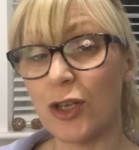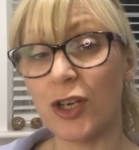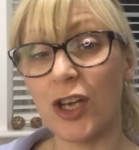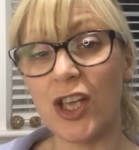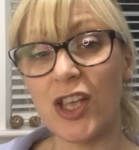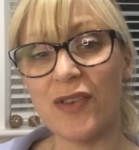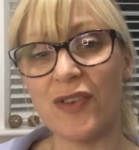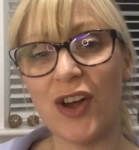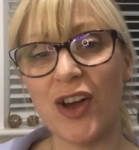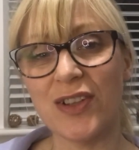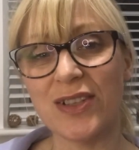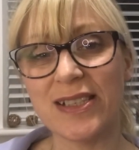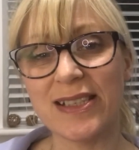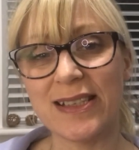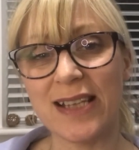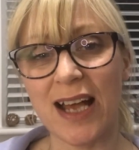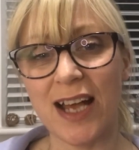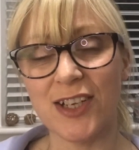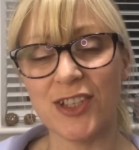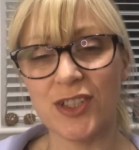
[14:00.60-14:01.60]
look at your own
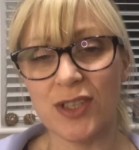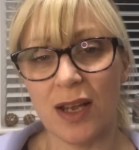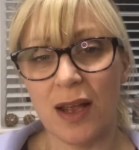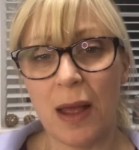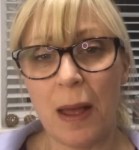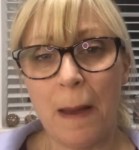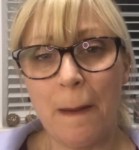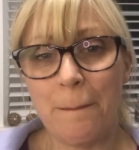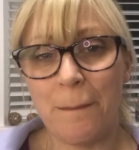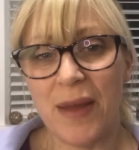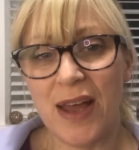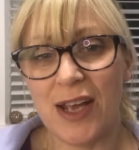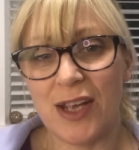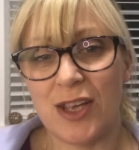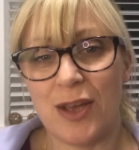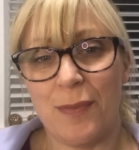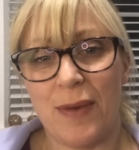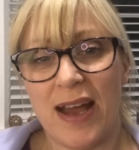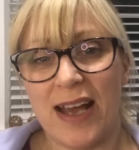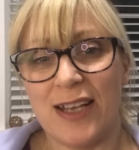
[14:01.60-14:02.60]
stash,
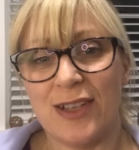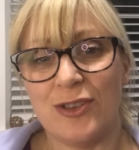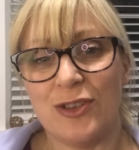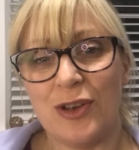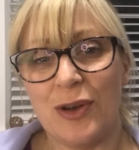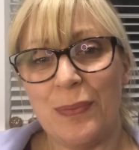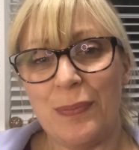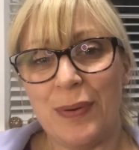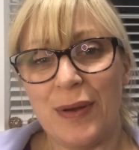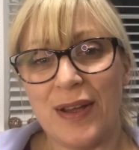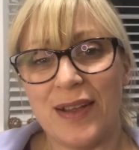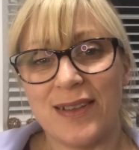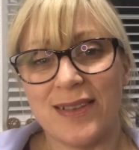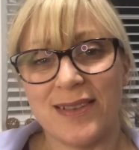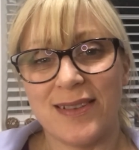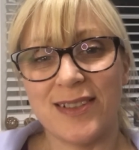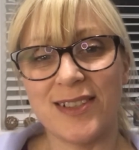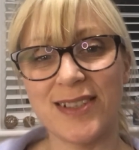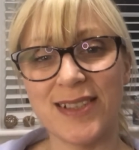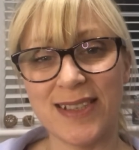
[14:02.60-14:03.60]
make your mind up,
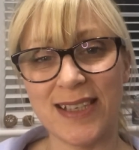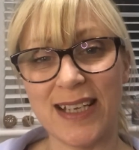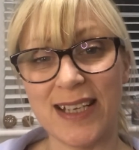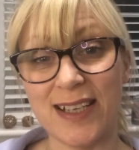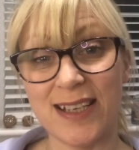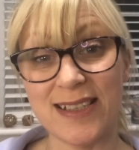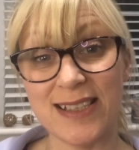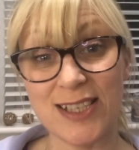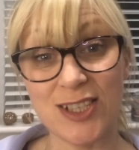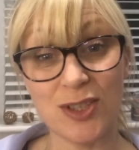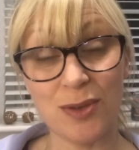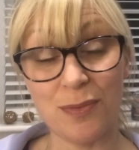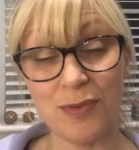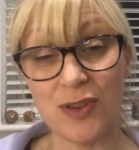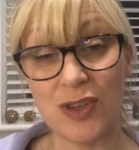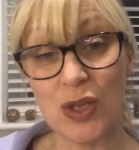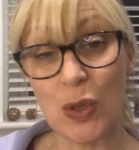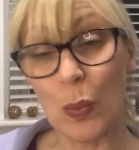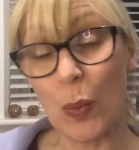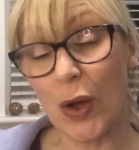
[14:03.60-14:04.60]
and just think, is it
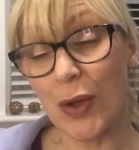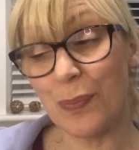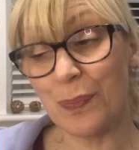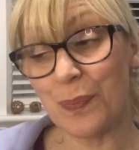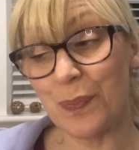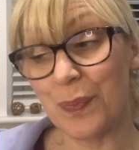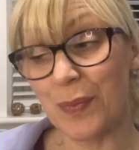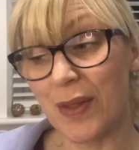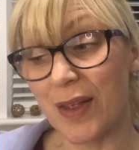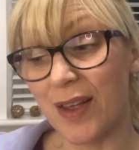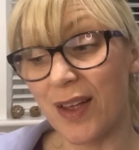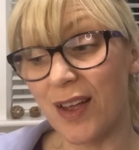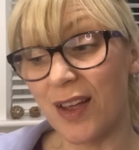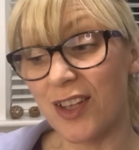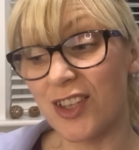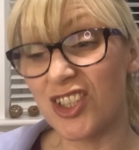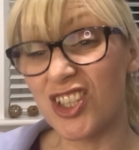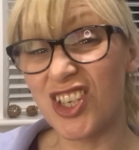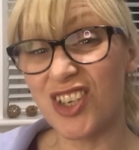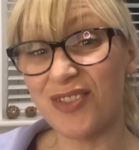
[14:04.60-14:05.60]
something you want?
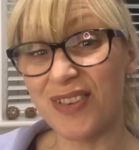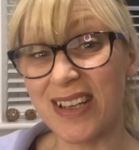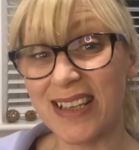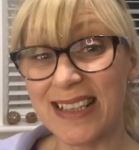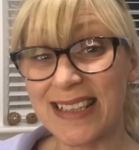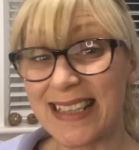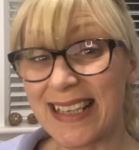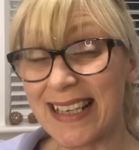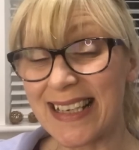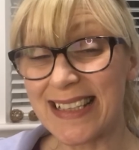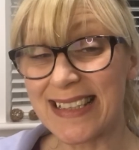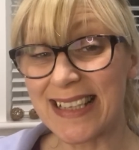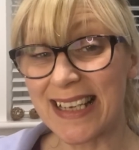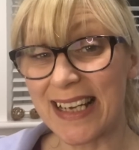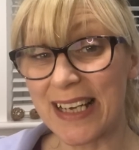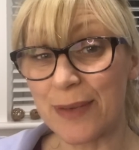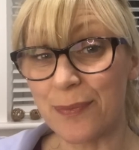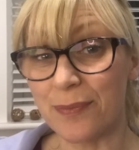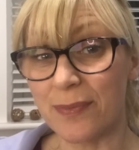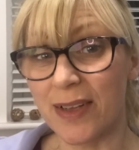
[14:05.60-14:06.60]
Do you really need
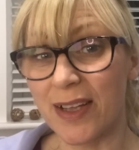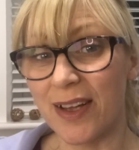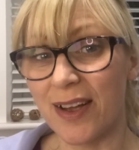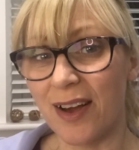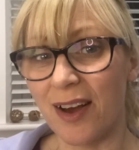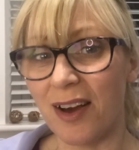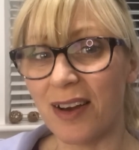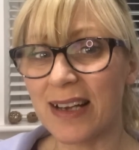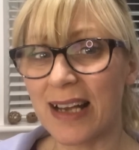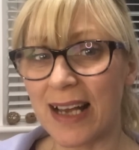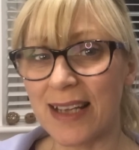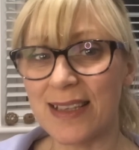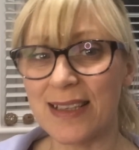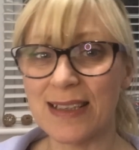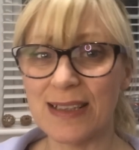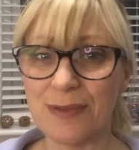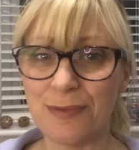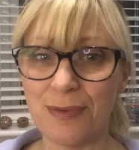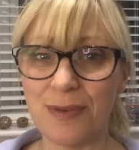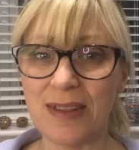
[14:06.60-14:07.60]
it? Can
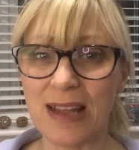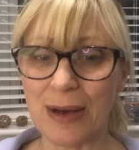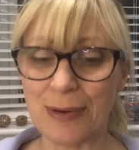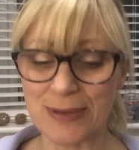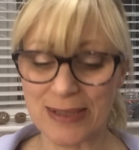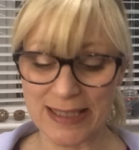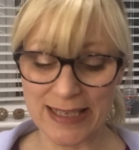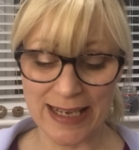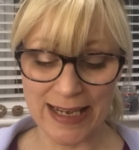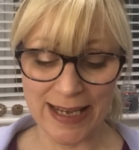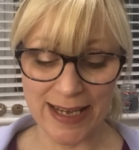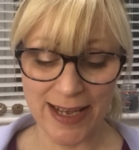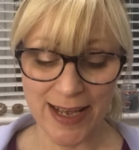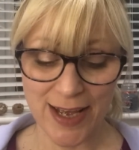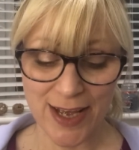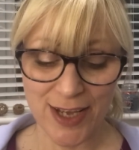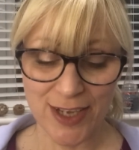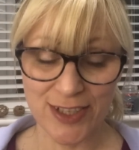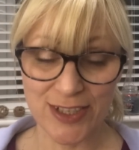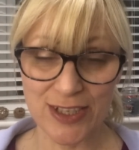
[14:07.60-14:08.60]
you live without it?
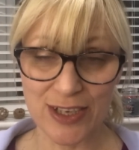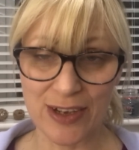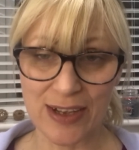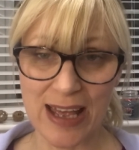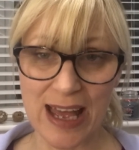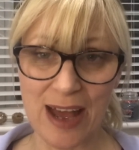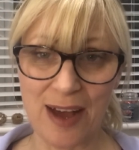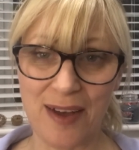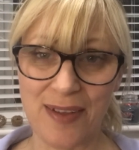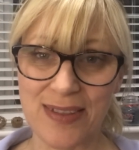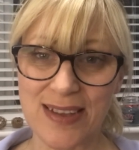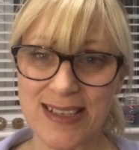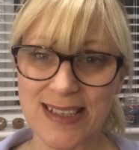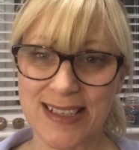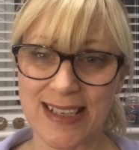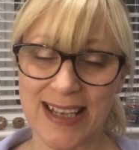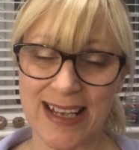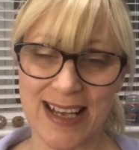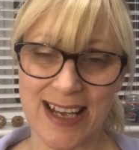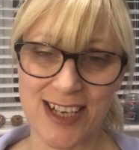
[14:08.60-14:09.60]
So yeah, on this
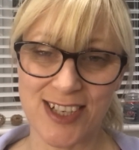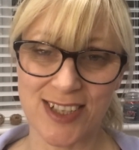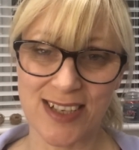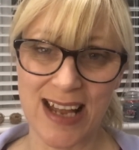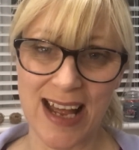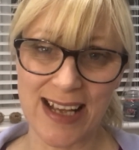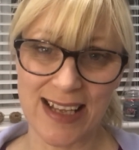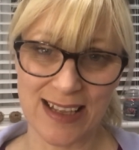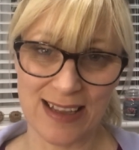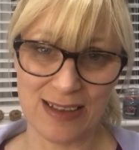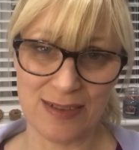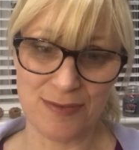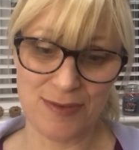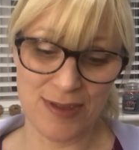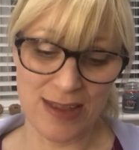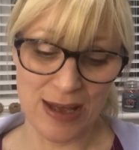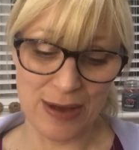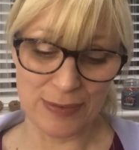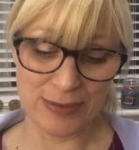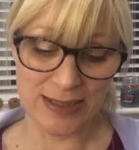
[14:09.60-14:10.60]
occasion, I can live
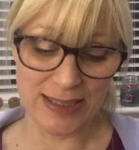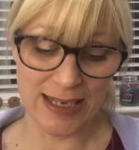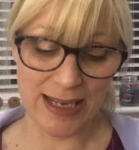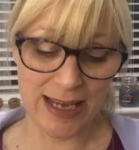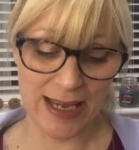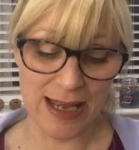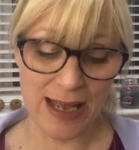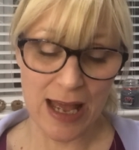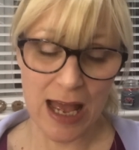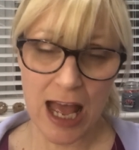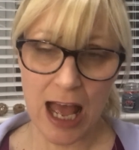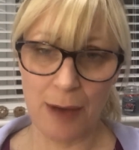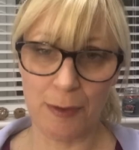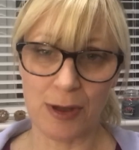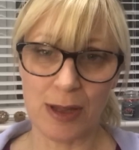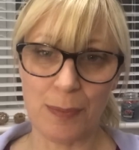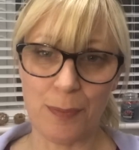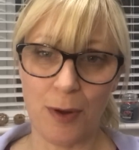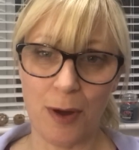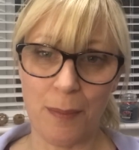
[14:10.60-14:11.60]
without it. I'm
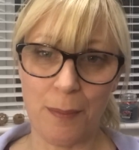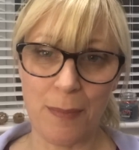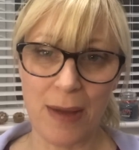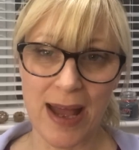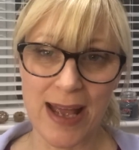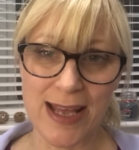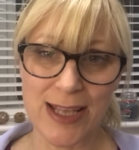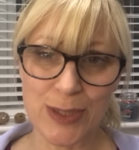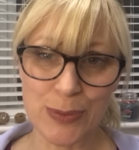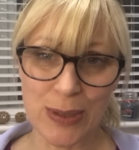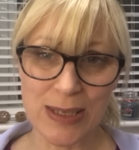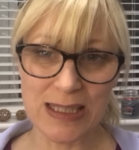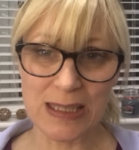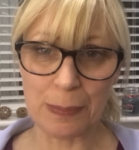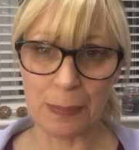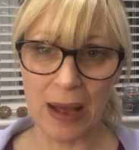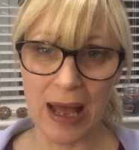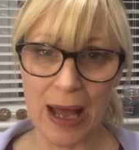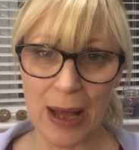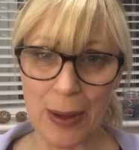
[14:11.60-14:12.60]
going to pop my
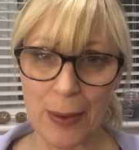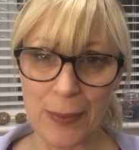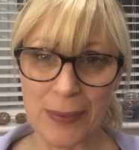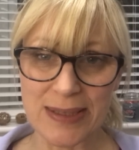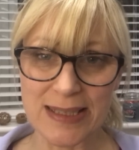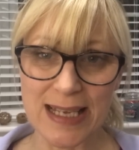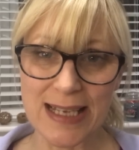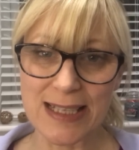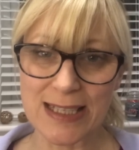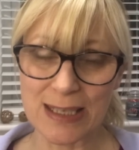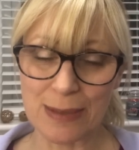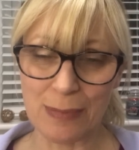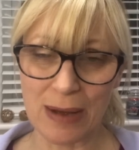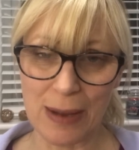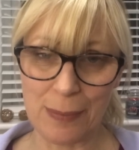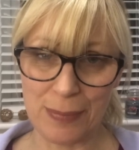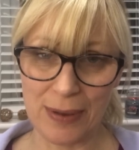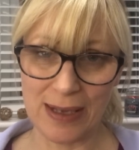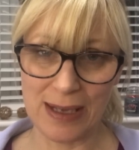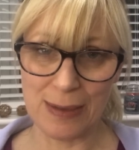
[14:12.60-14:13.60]
£20 into
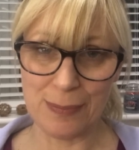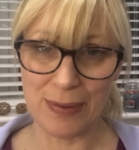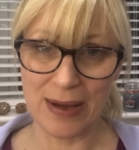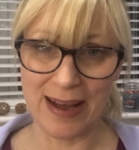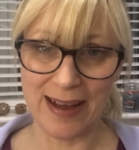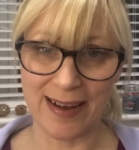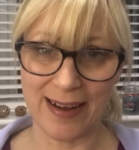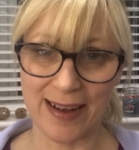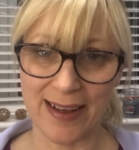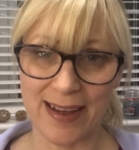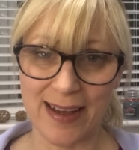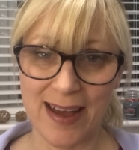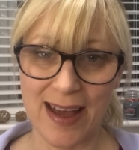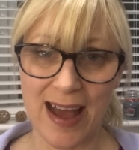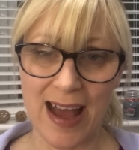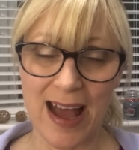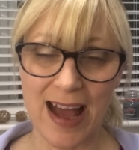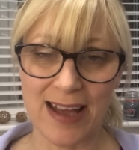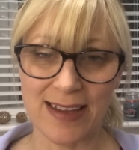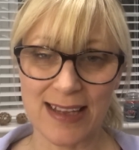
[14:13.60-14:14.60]
my piggy bank,
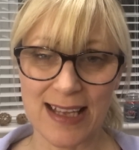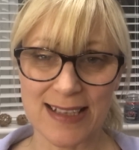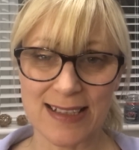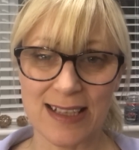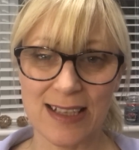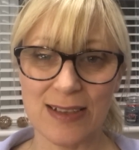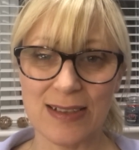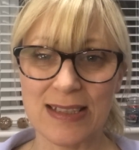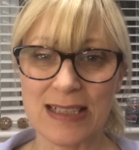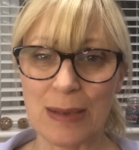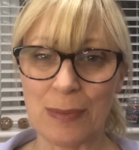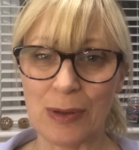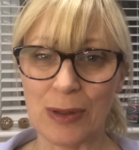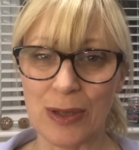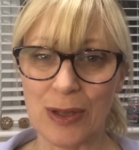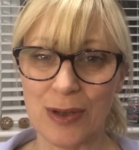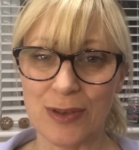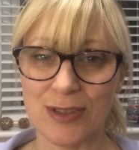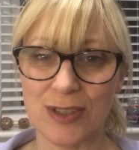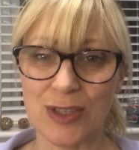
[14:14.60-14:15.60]
and that's a little step
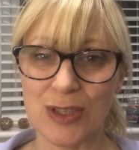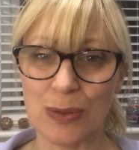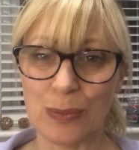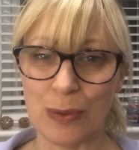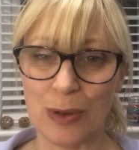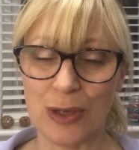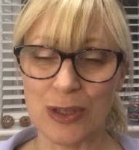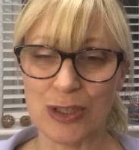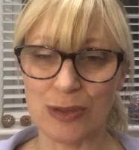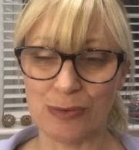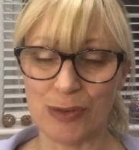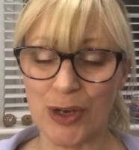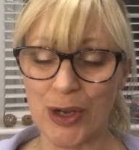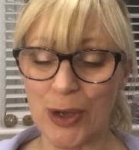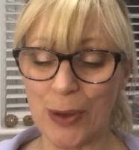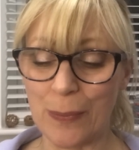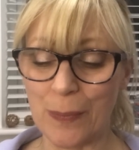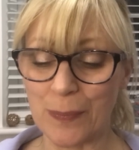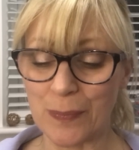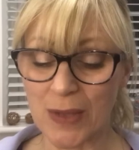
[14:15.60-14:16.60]
closer towards
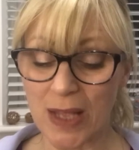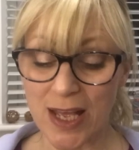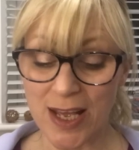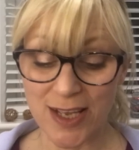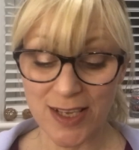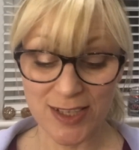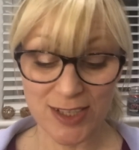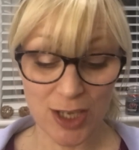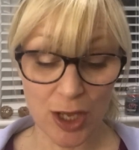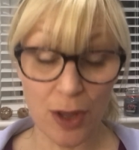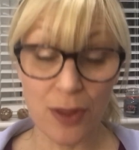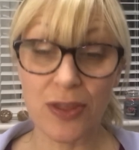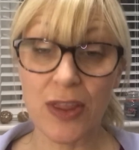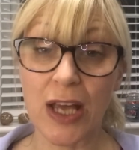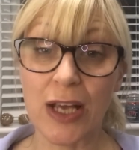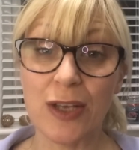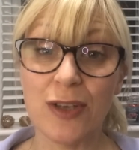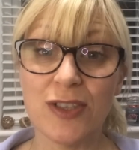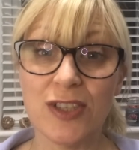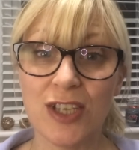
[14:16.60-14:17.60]
Rome. So
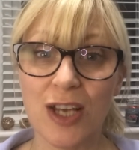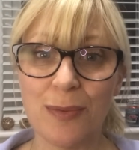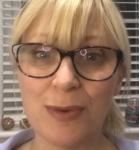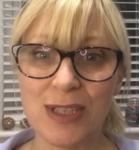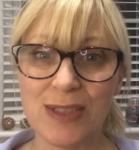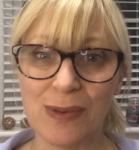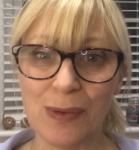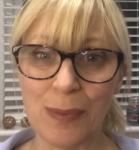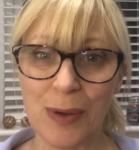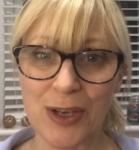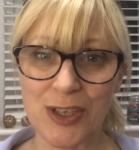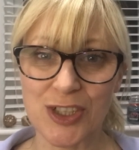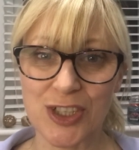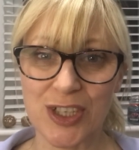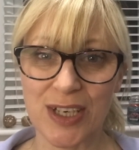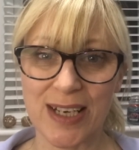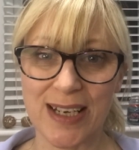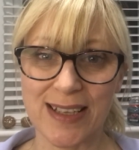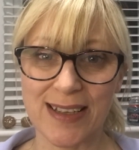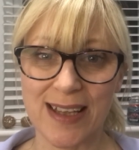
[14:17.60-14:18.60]
thank you so much for
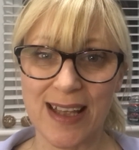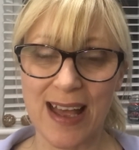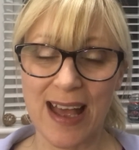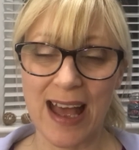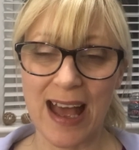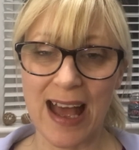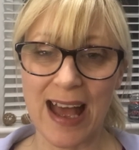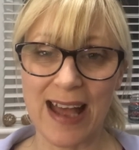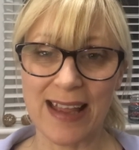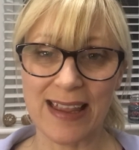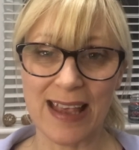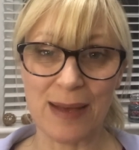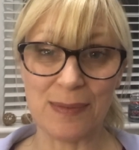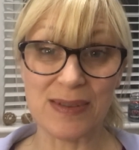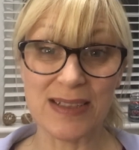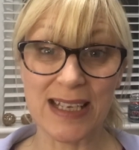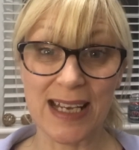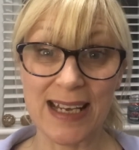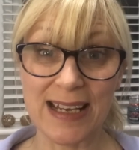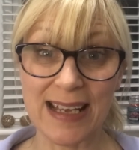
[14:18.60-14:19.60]
watching,
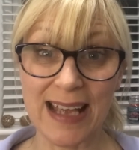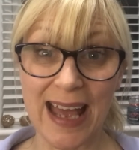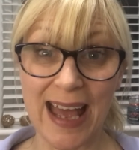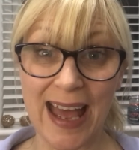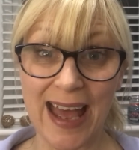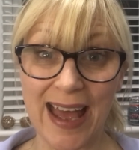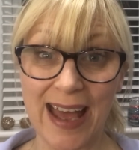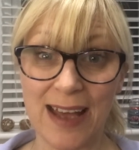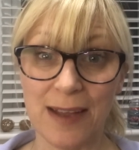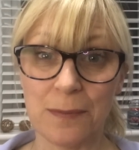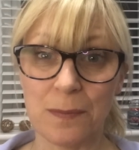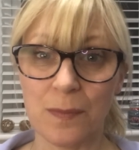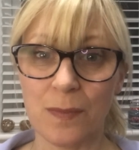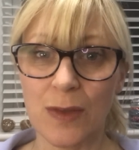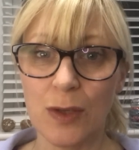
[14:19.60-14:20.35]
and take care.